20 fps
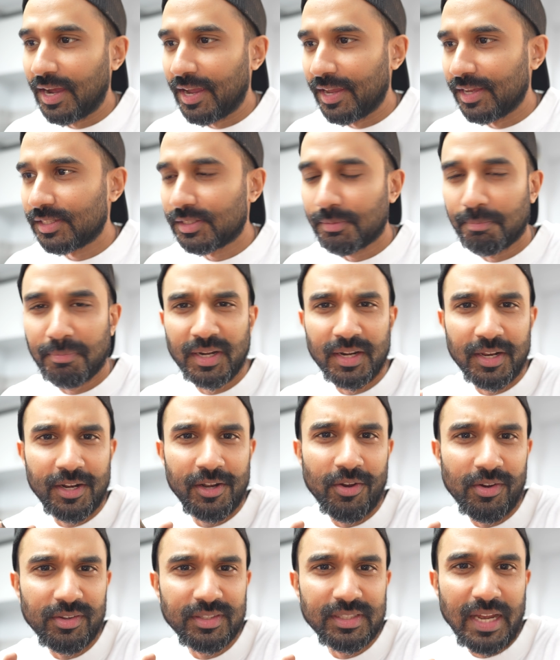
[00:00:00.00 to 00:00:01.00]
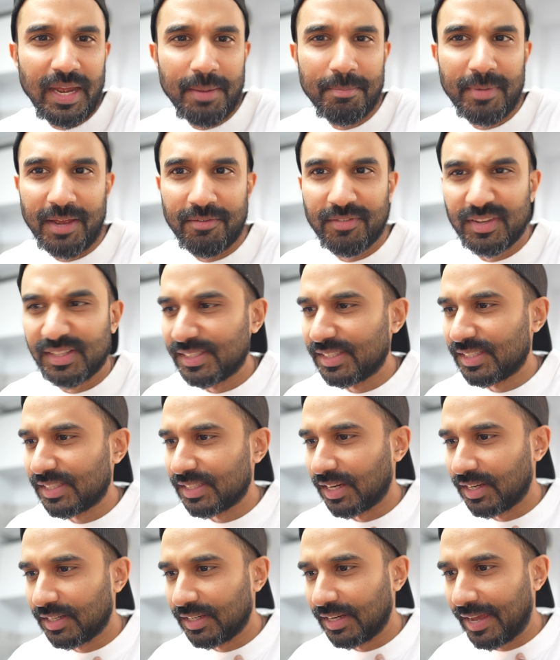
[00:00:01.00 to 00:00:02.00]
It's been a long time I haven't
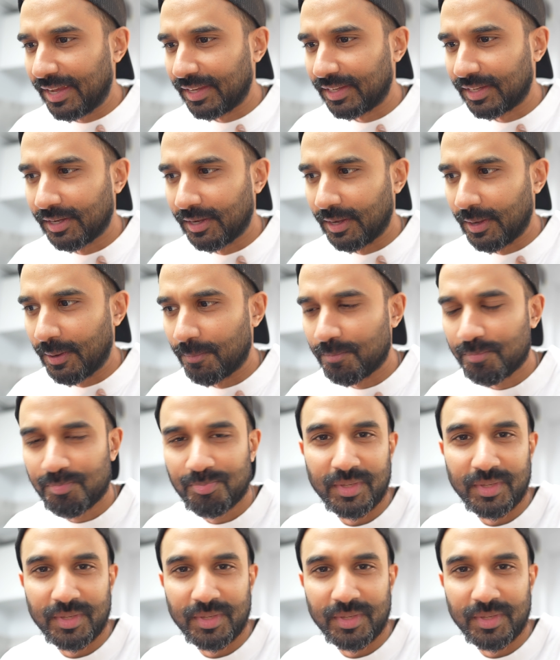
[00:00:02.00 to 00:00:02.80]
done like a